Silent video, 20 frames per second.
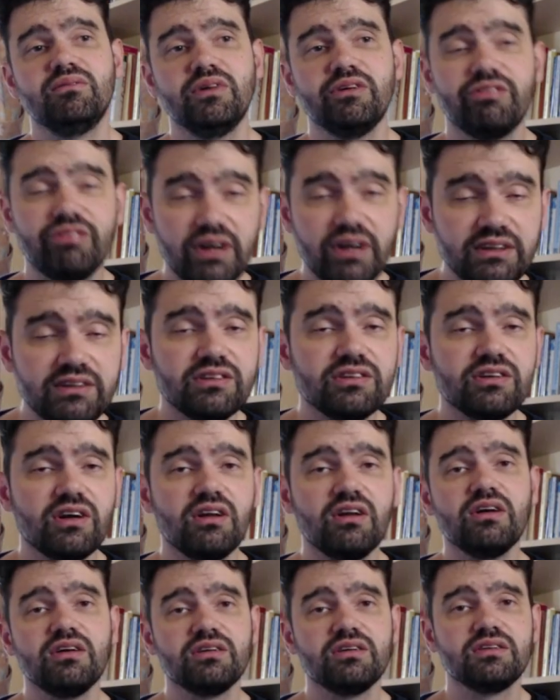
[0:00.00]
The friends
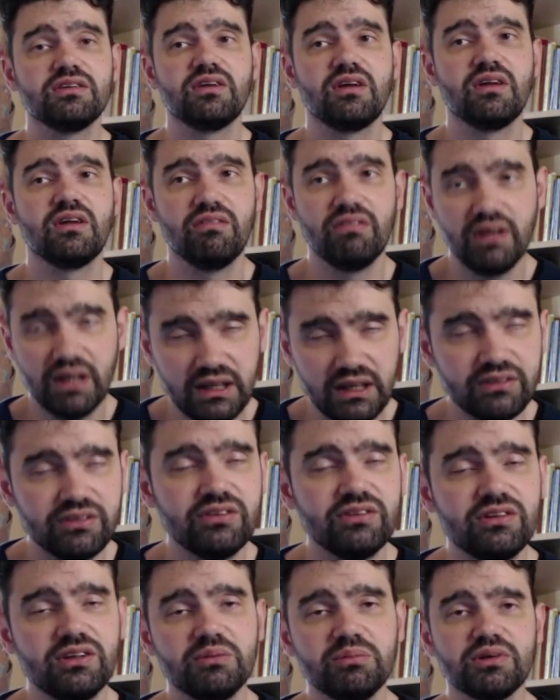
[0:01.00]
are lost,
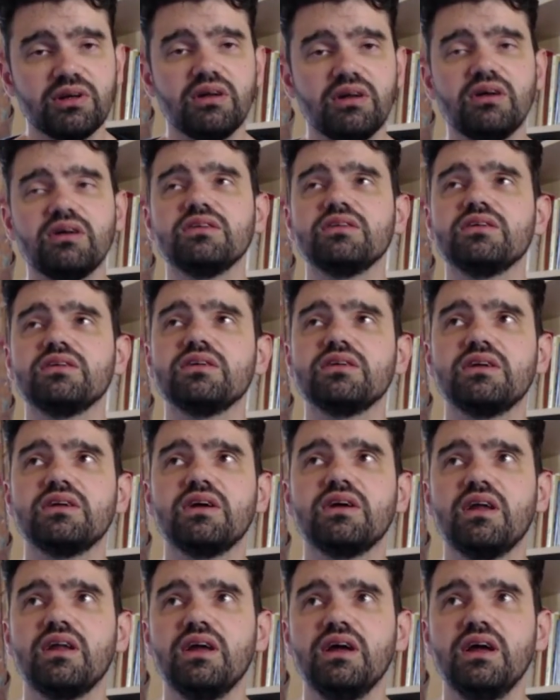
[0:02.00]
relationships are lost.
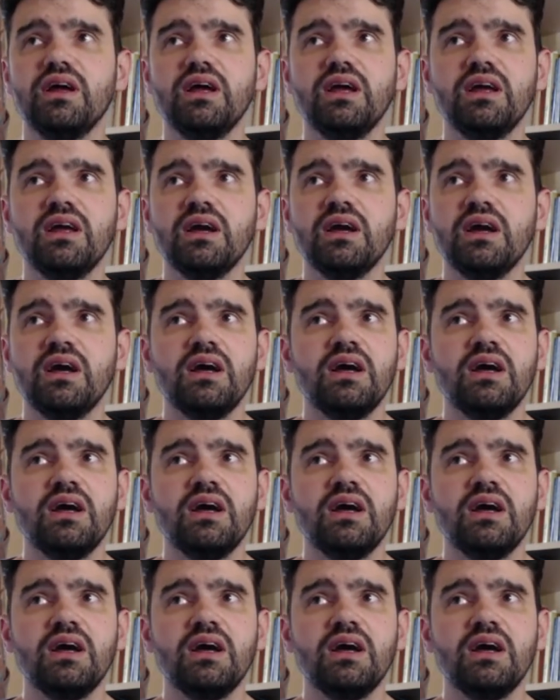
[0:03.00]
The